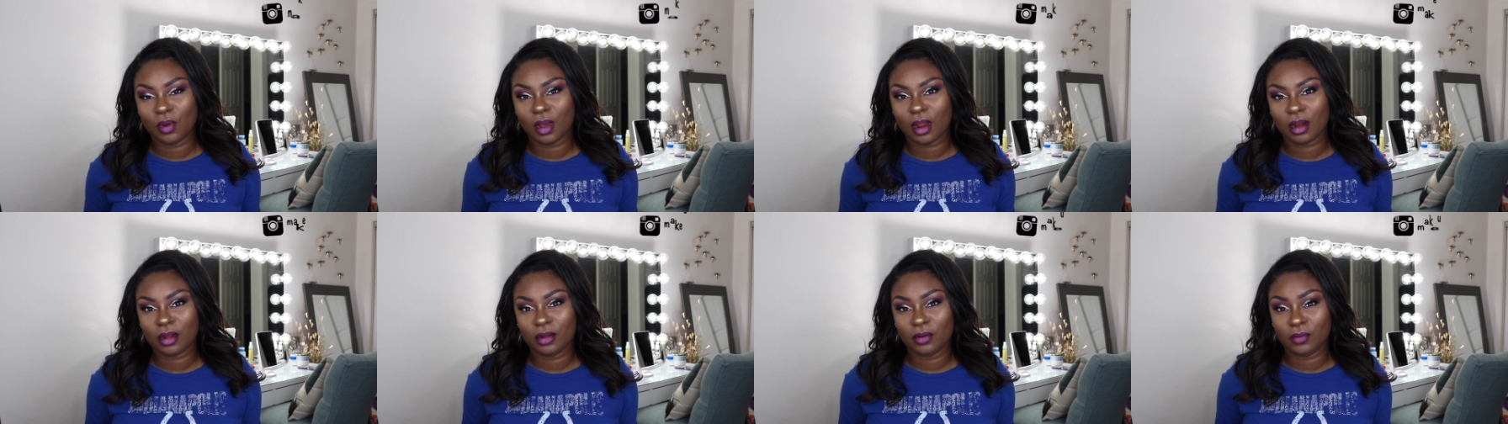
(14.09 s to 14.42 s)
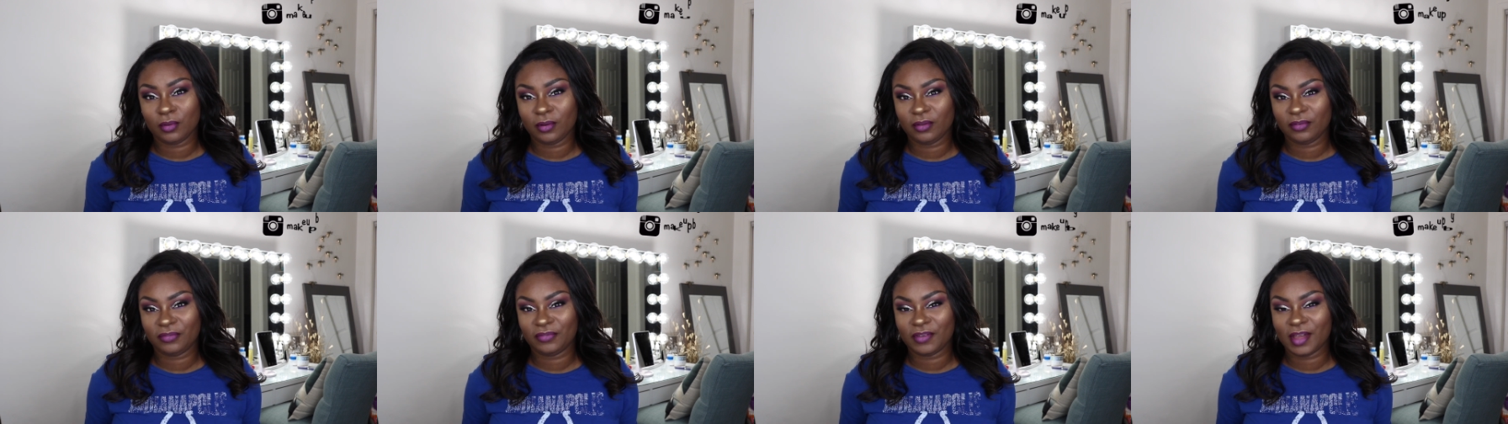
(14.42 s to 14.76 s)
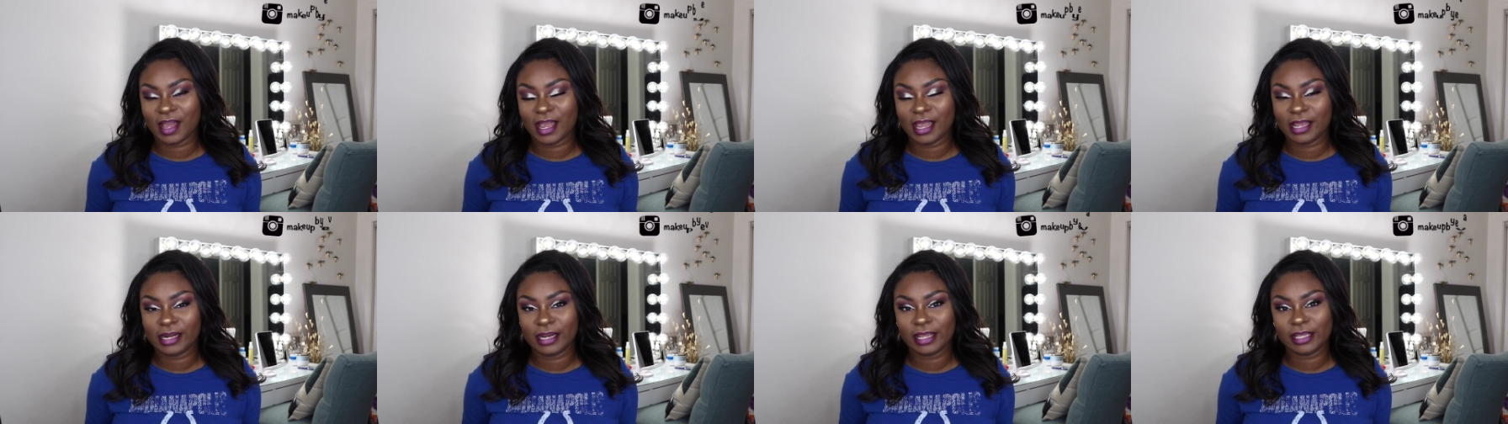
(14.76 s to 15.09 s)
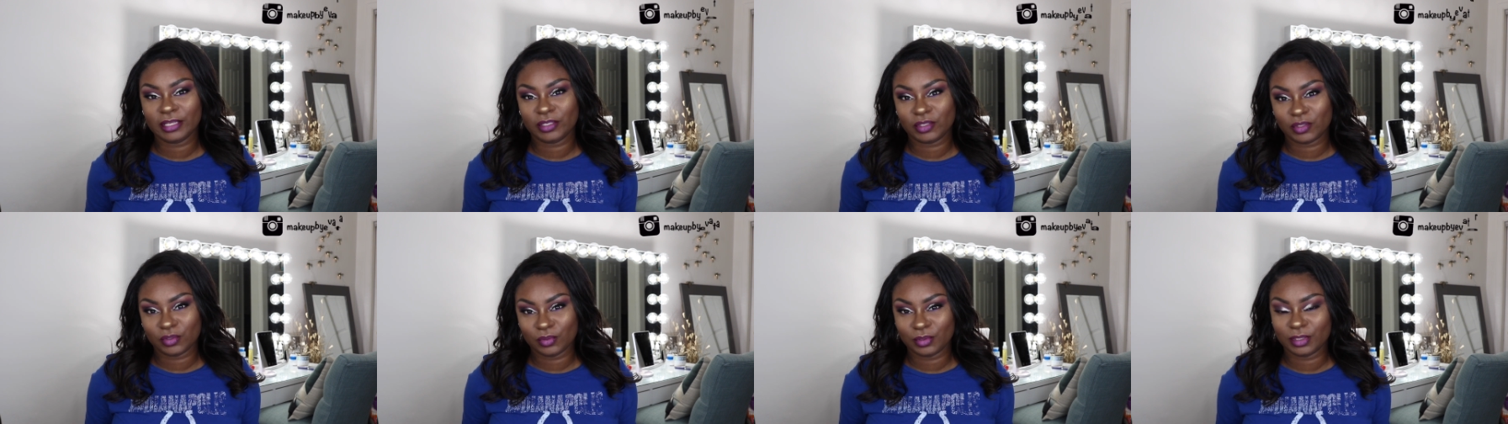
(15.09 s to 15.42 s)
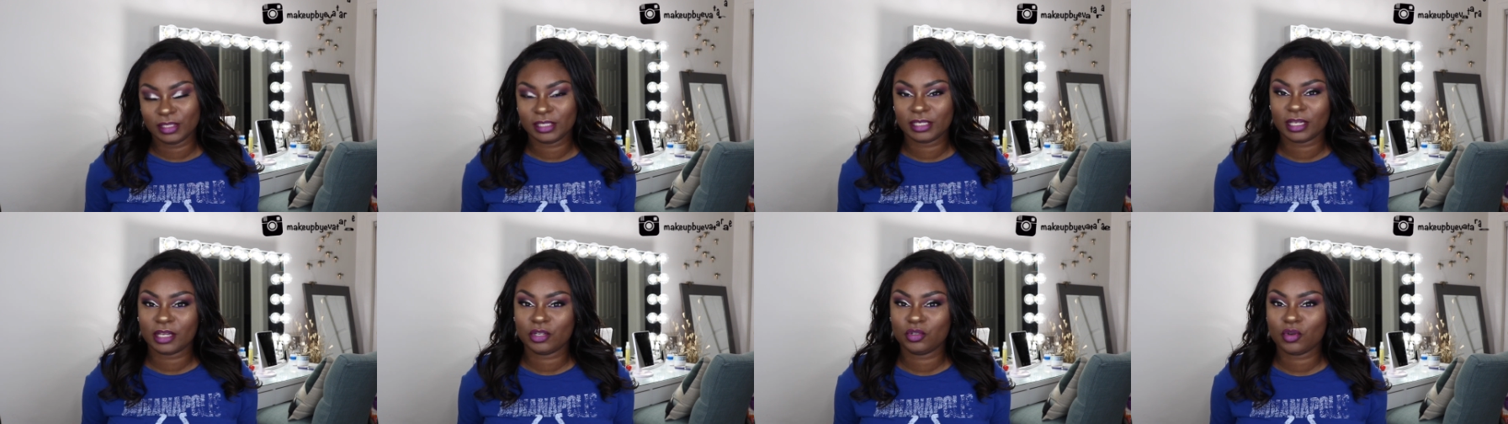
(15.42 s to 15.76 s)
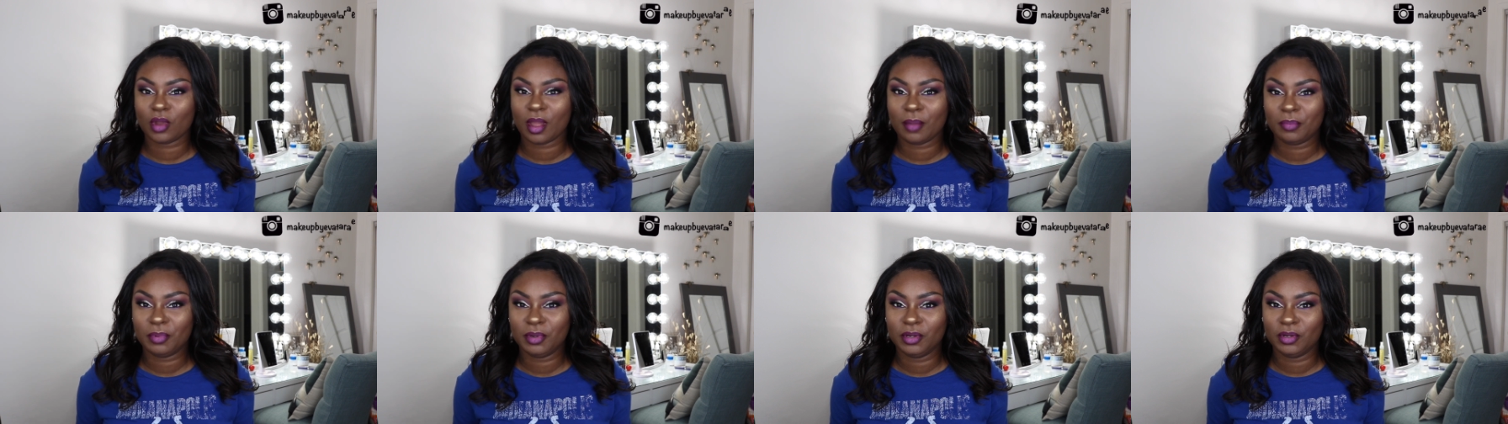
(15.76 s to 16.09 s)
are notified as soon as I
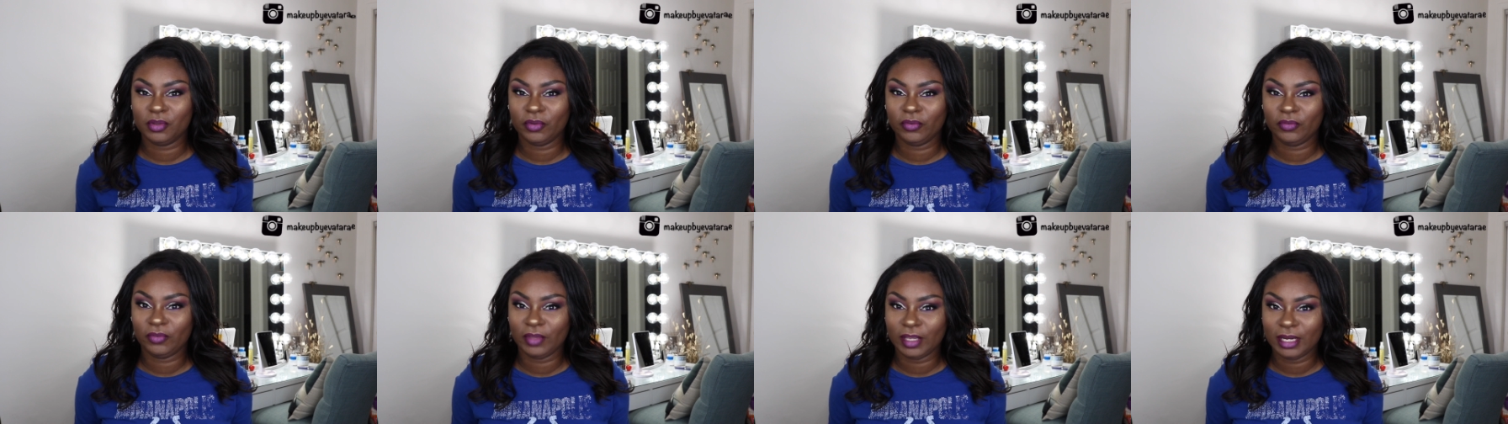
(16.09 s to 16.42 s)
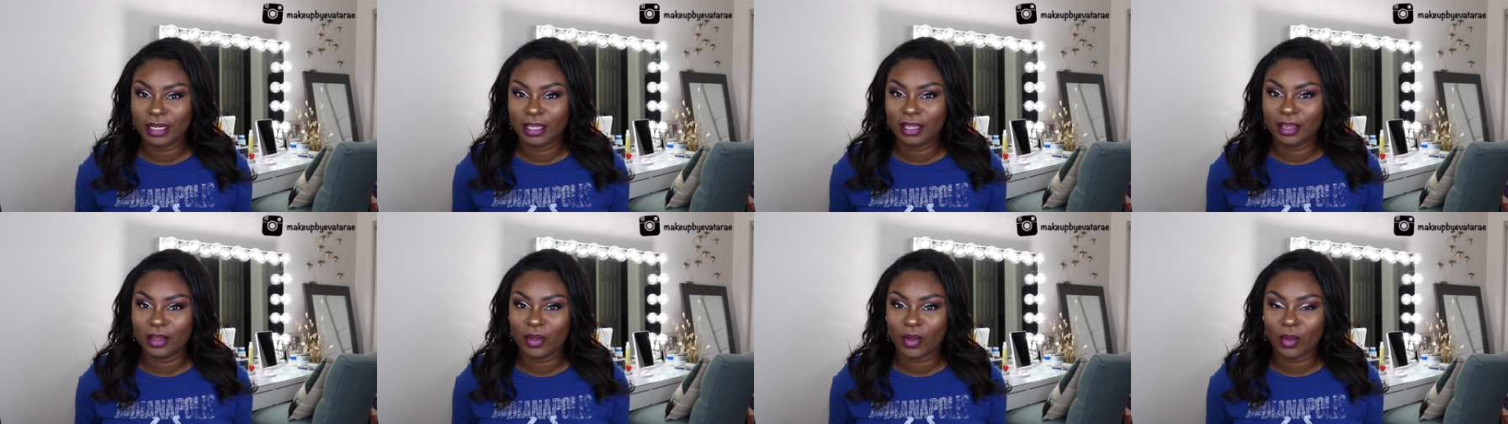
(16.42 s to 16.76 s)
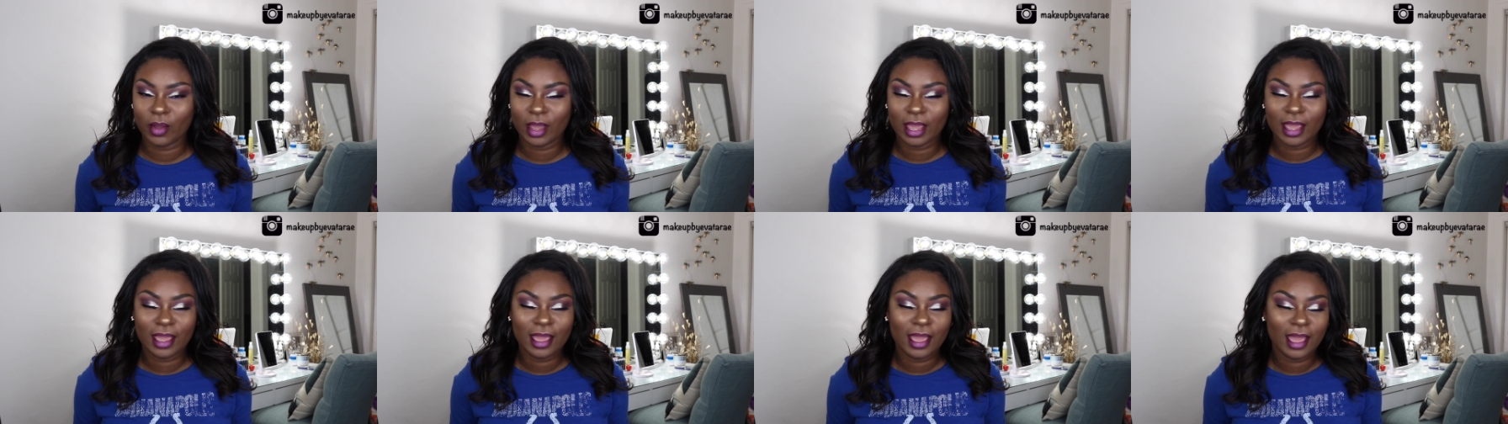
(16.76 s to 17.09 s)
drop a new video.